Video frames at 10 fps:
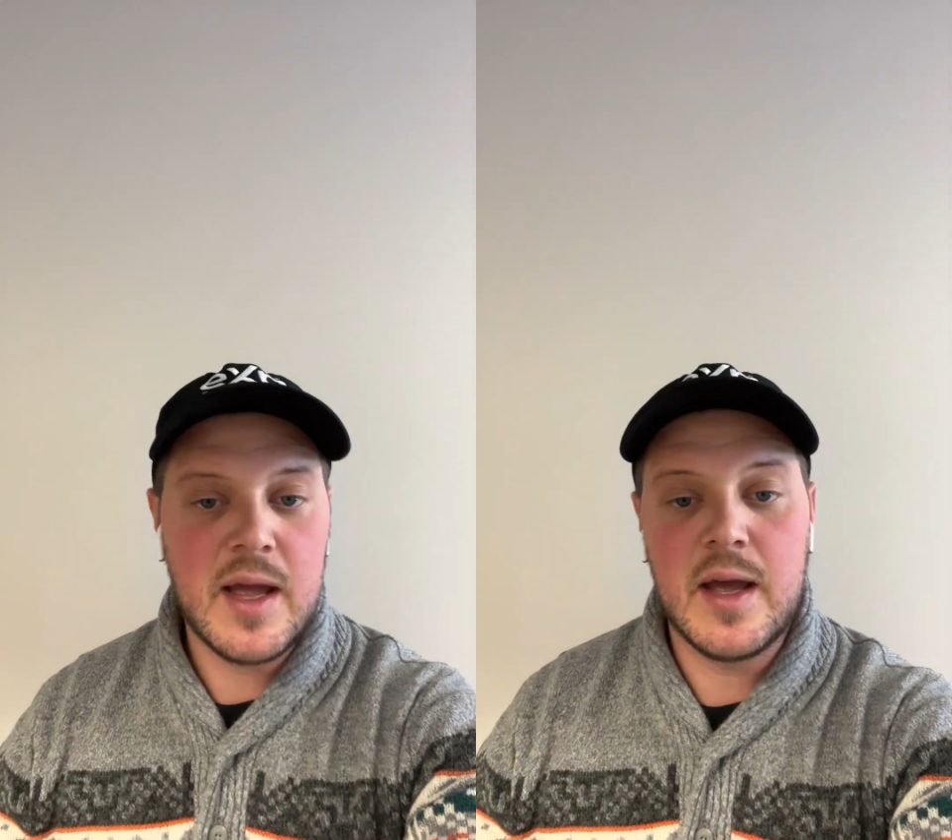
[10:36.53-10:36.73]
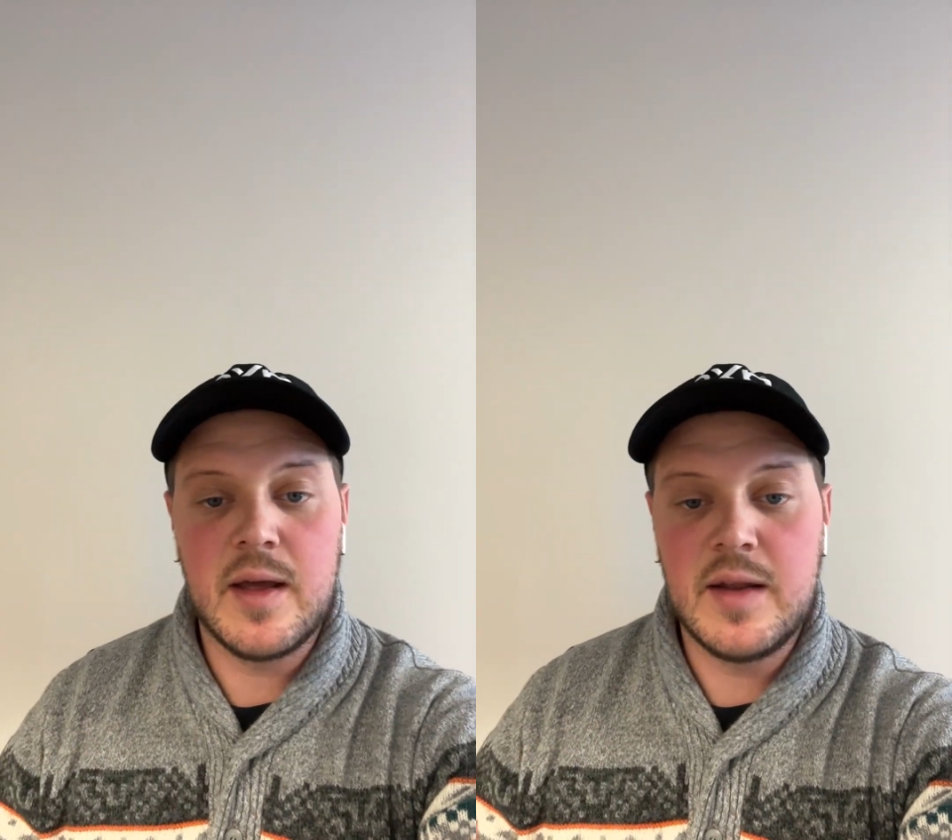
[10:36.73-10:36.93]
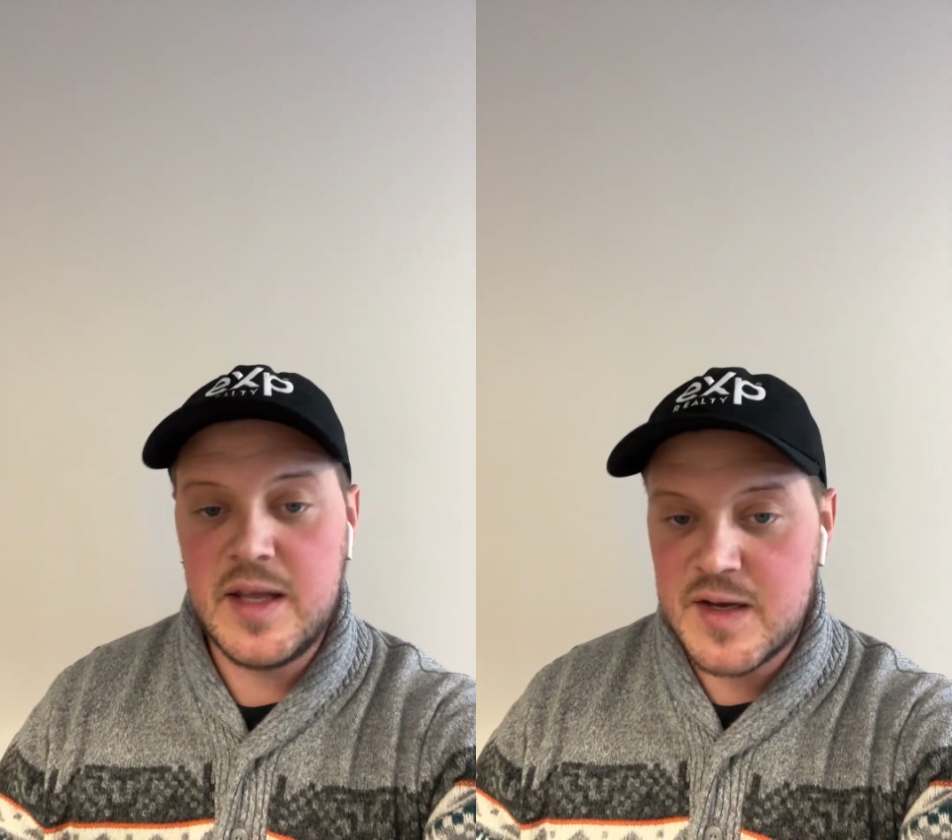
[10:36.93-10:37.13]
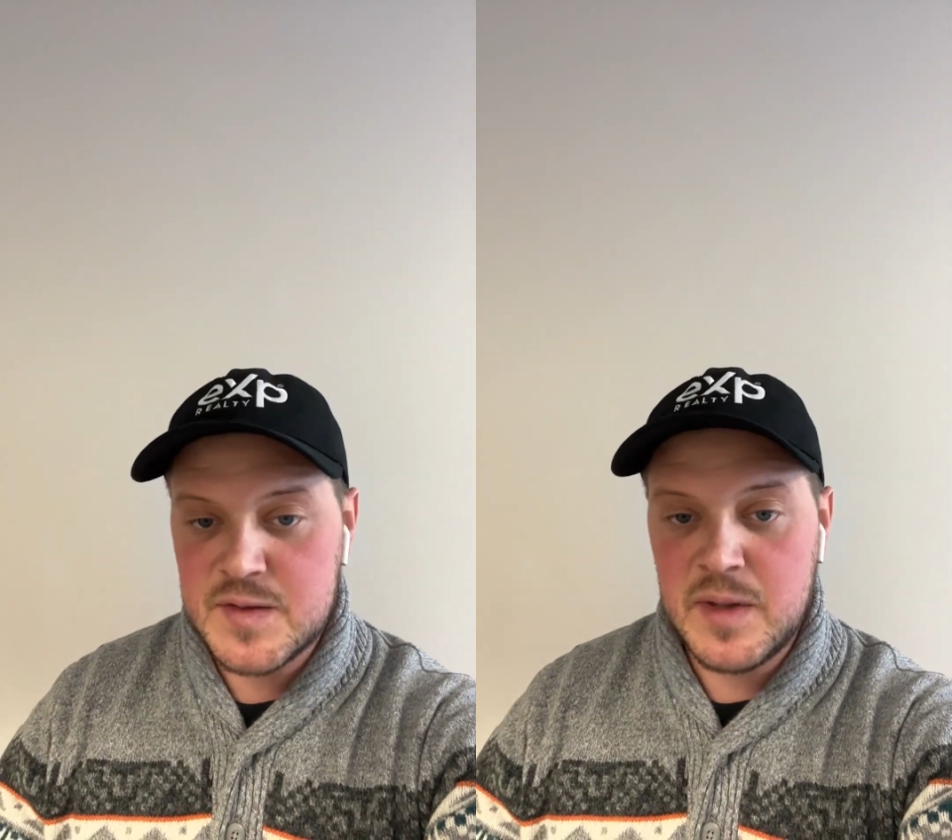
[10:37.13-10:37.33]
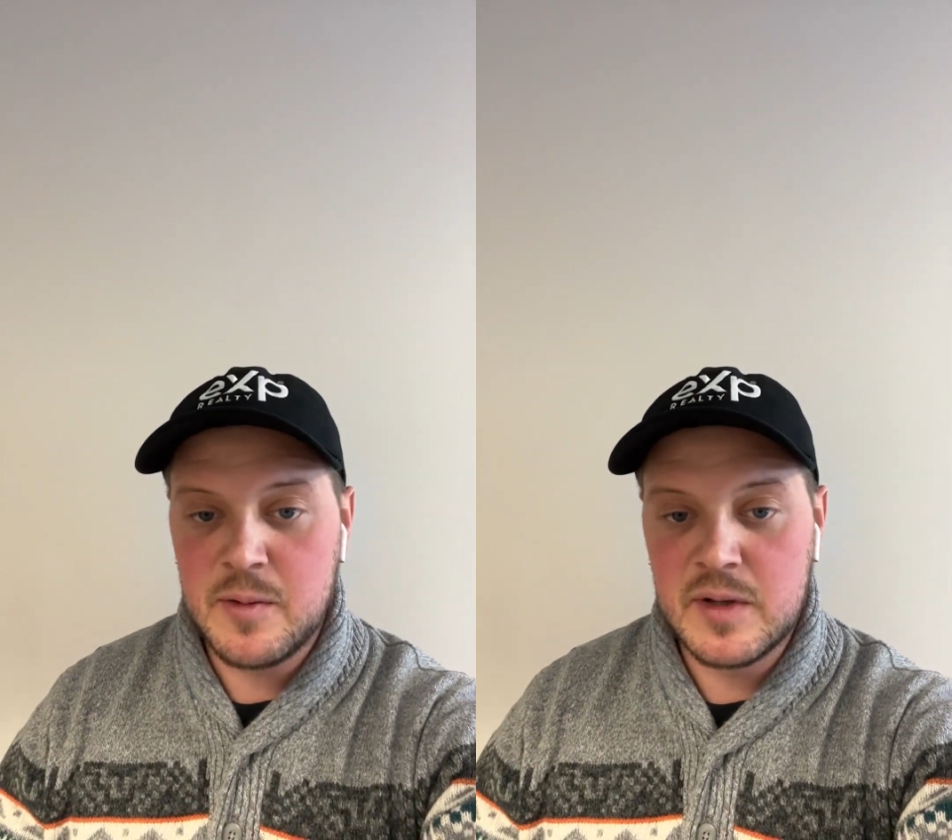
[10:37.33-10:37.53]
and
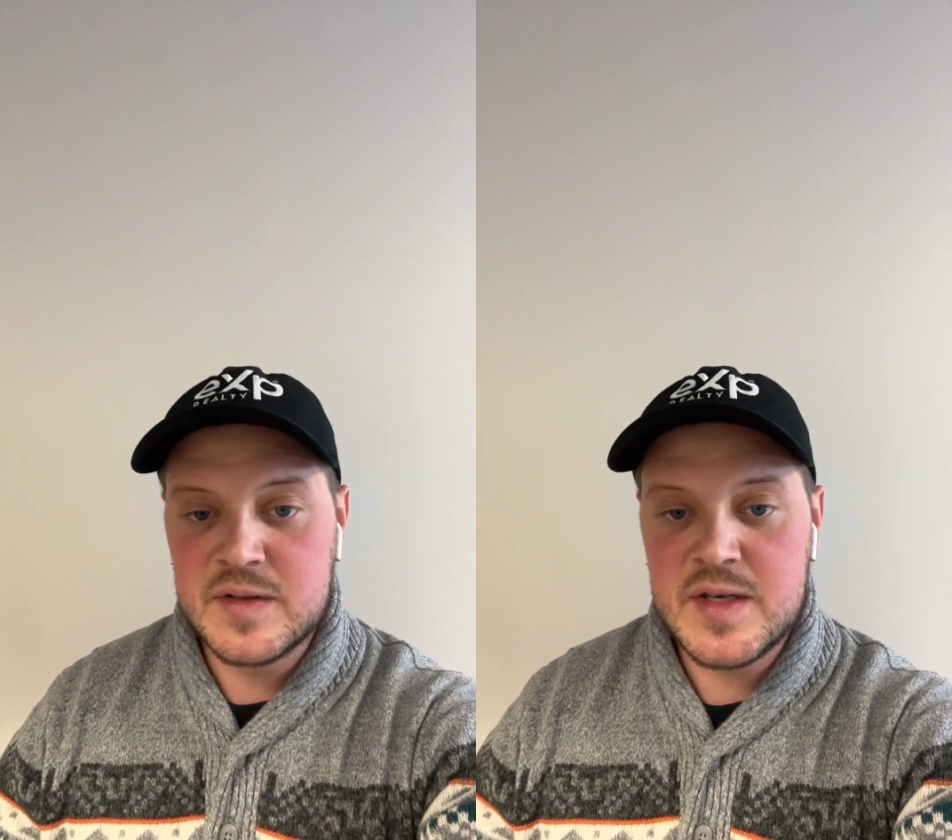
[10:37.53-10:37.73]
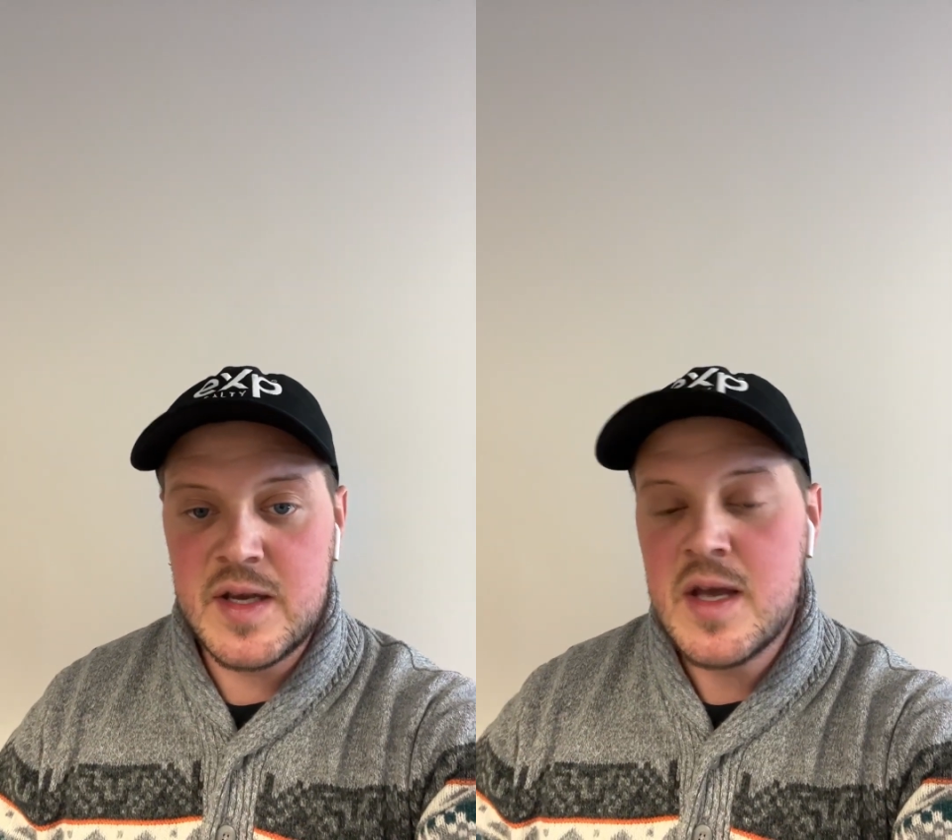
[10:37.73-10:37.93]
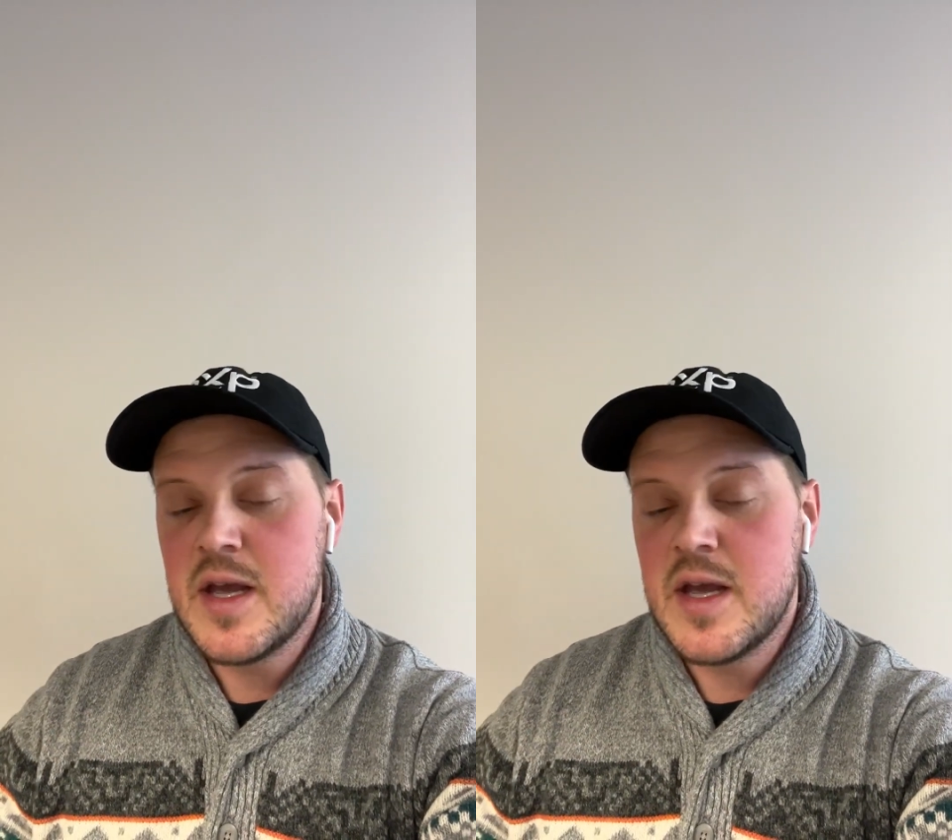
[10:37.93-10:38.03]
eXp Realty